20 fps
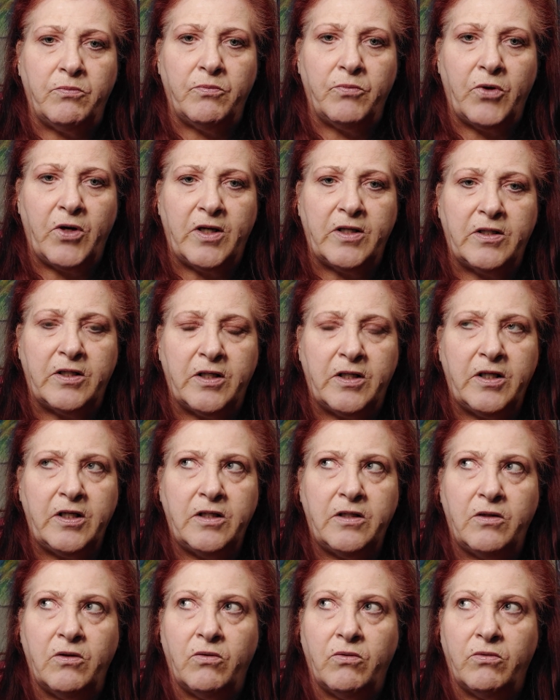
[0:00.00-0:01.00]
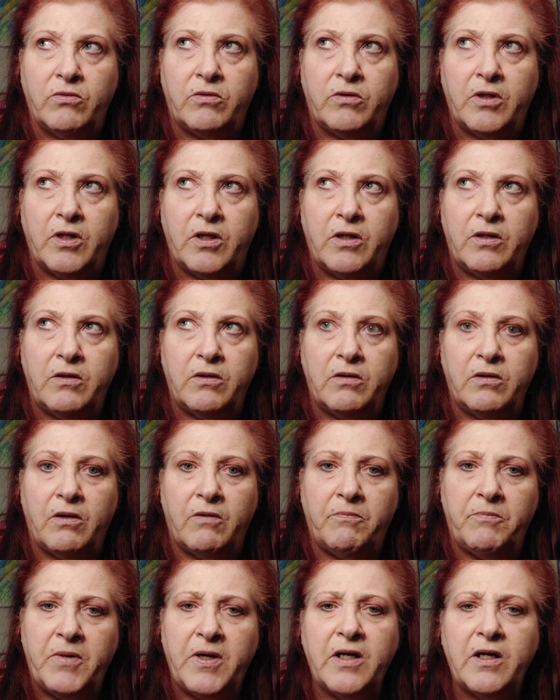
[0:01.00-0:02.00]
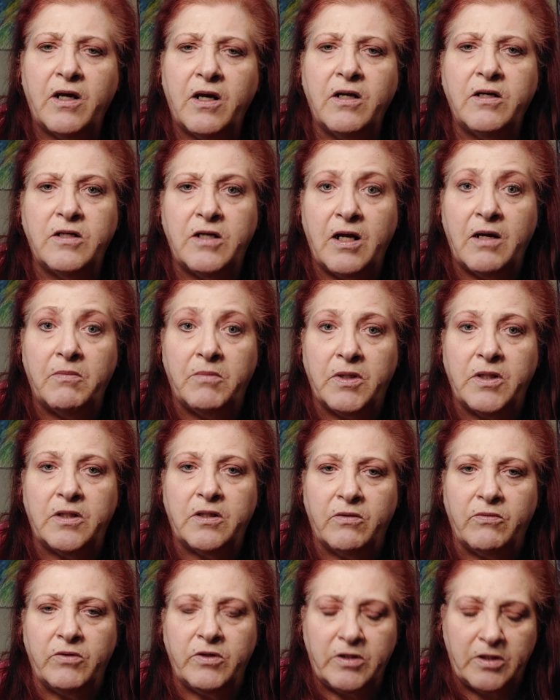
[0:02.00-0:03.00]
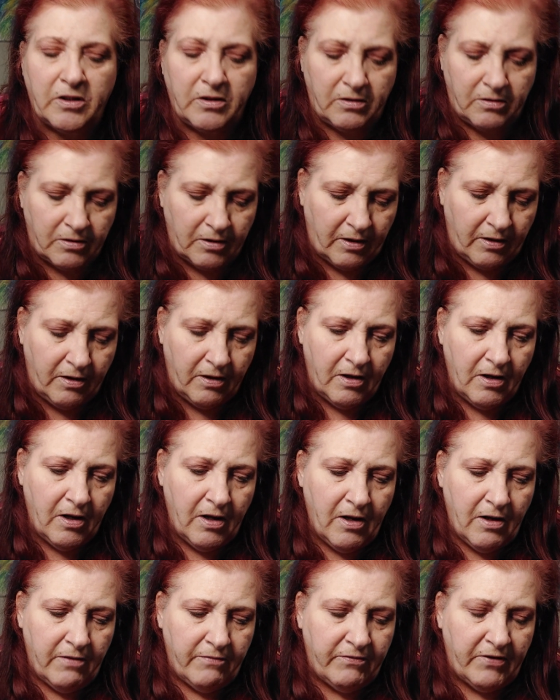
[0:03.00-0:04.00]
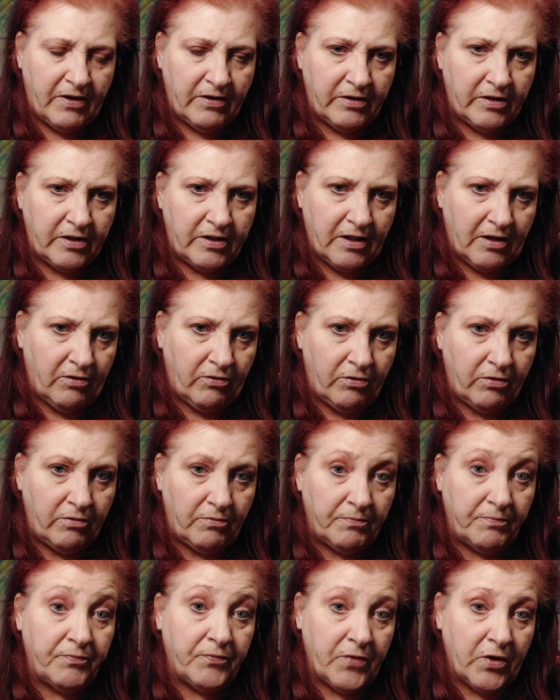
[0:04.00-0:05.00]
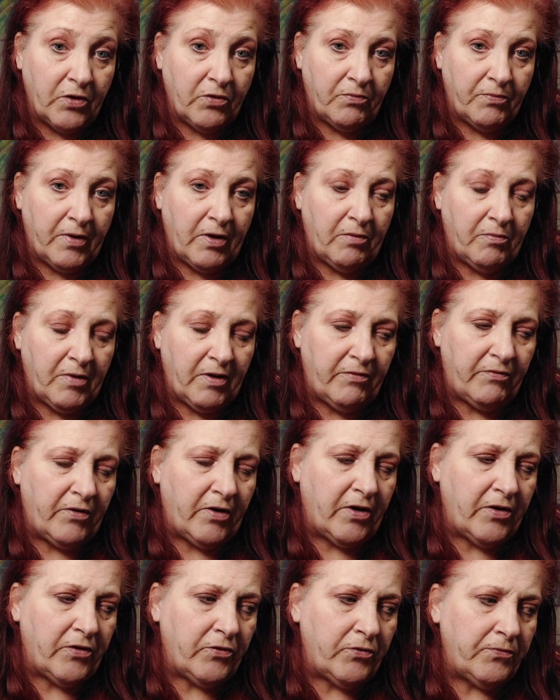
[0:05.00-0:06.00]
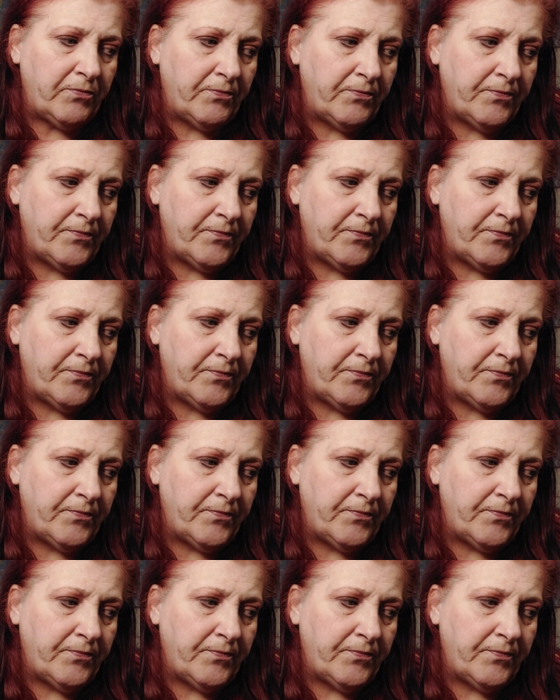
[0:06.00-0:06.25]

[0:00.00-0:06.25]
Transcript: Brad says he knows that I've been kind of damaged ever since I found this out, you know, about my father